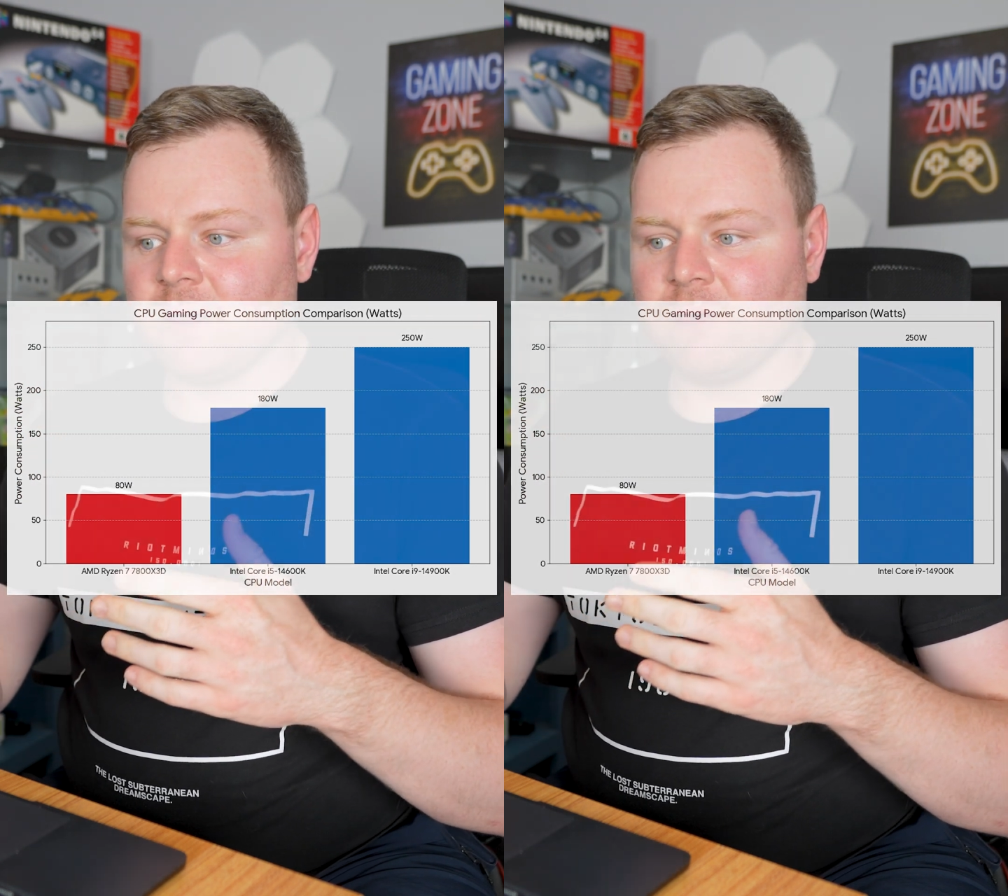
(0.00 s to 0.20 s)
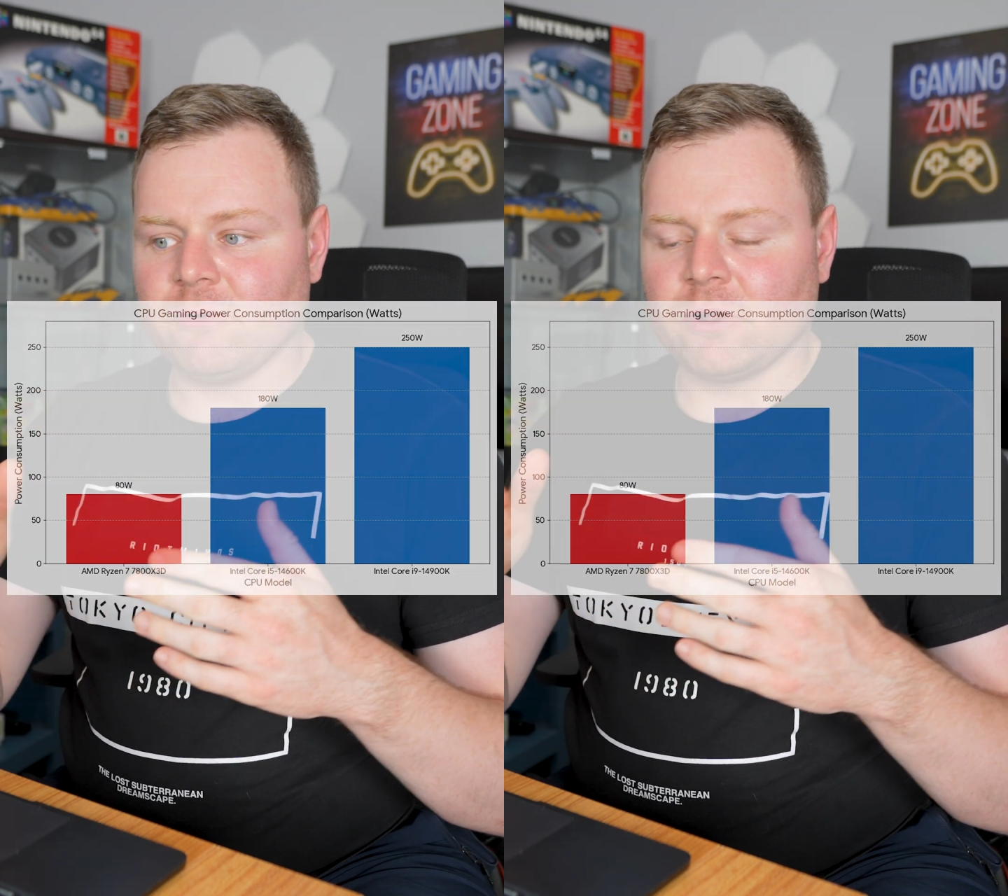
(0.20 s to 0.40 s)

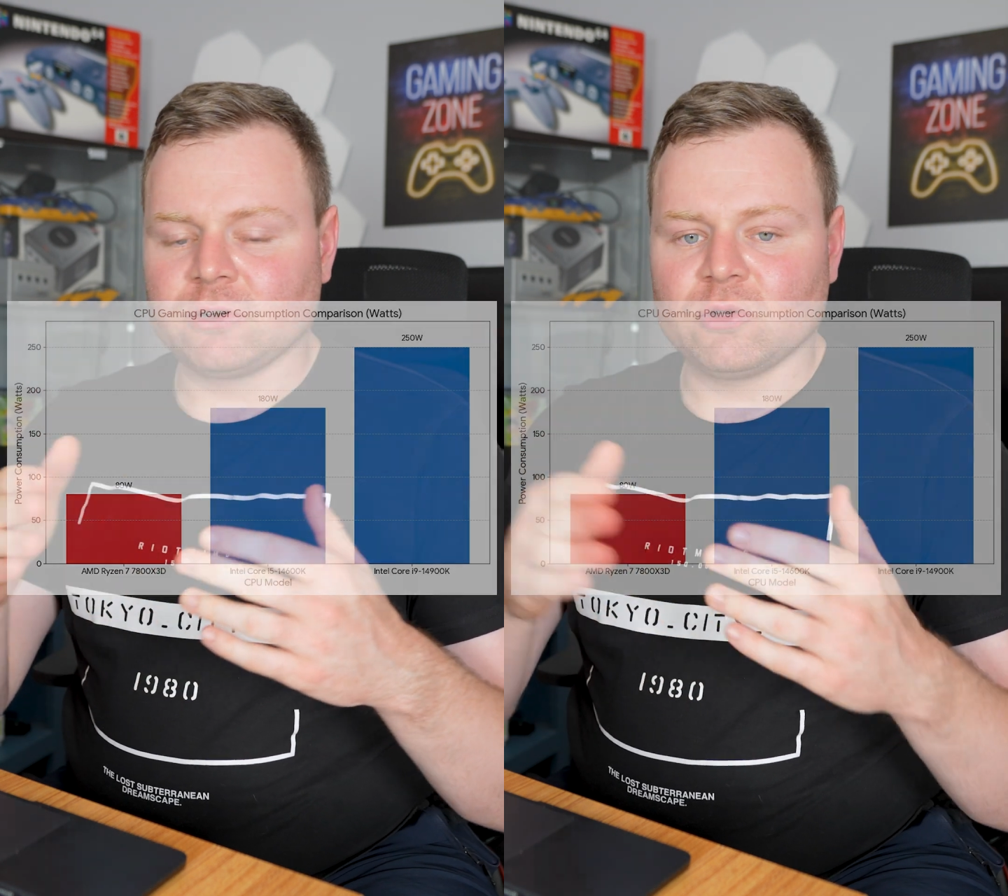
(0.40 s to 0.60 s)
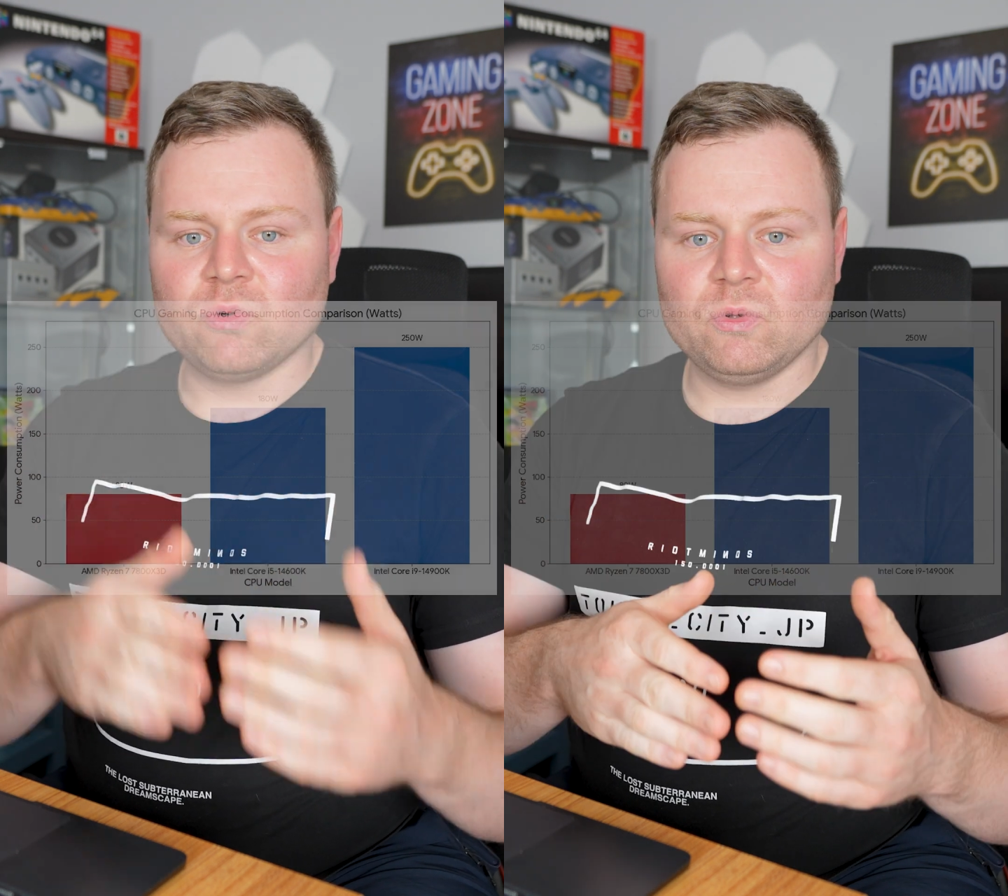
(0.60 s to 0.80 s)
they
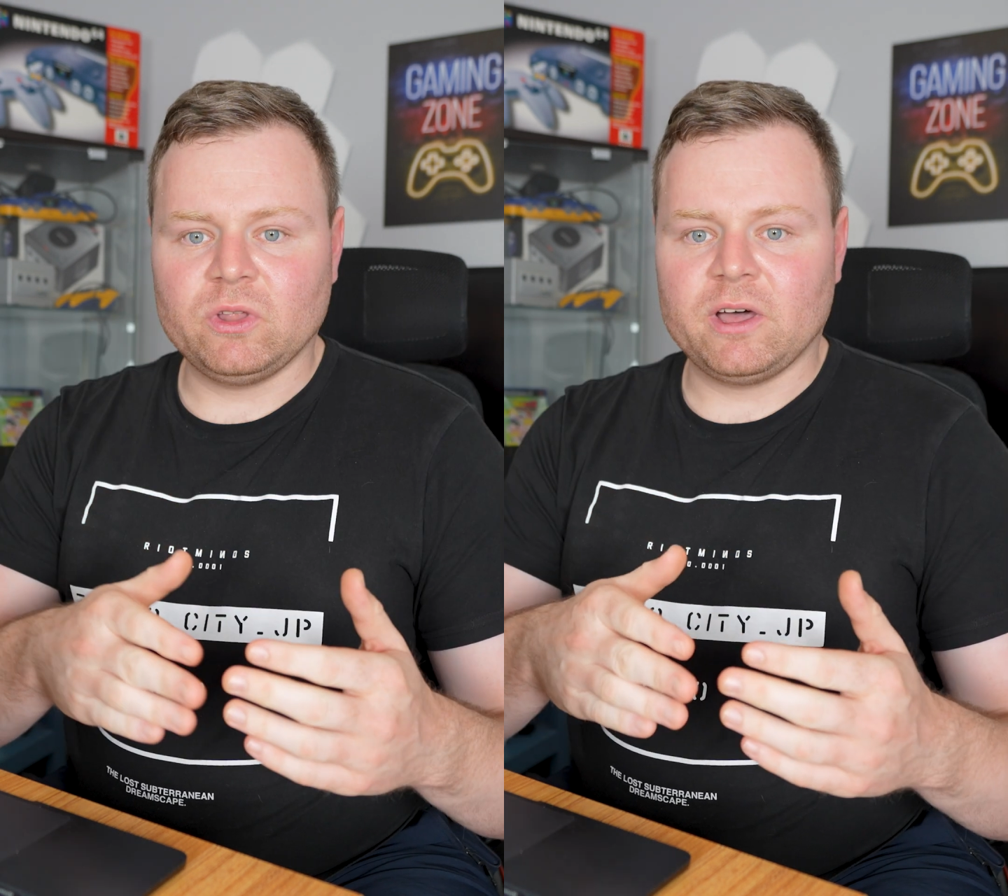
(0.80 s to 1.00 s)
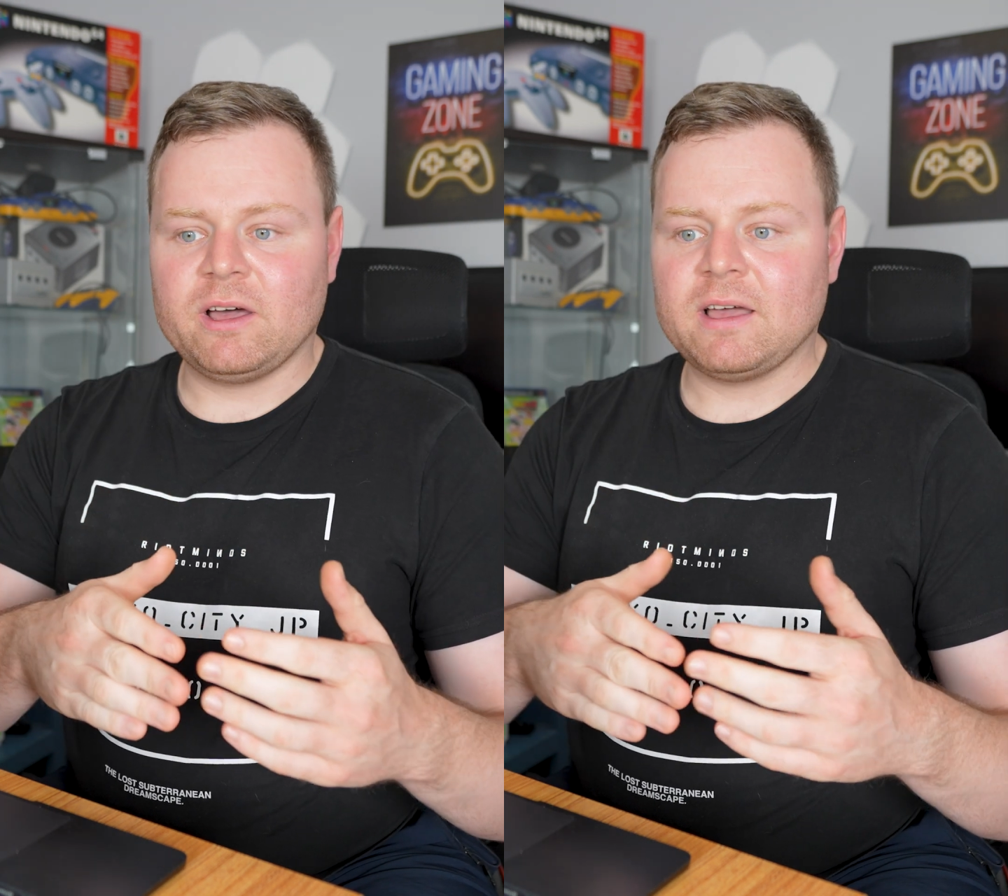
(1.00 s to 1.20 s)
run
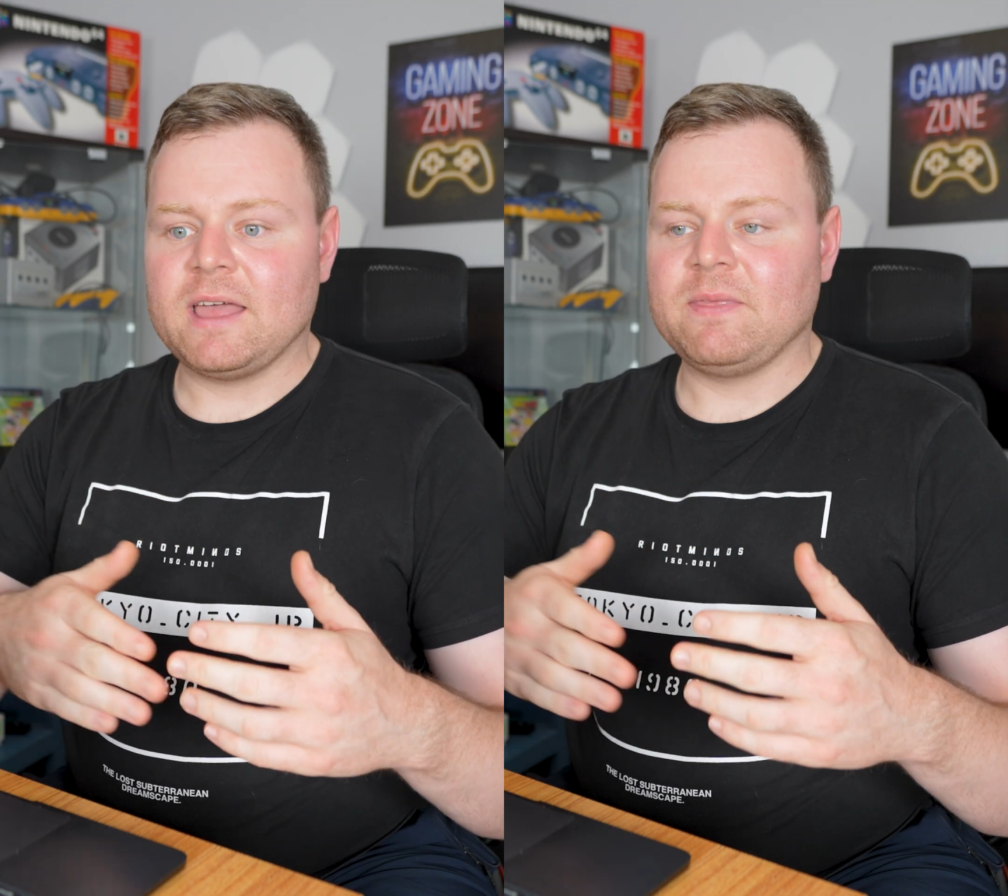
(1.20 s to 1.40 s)
cooler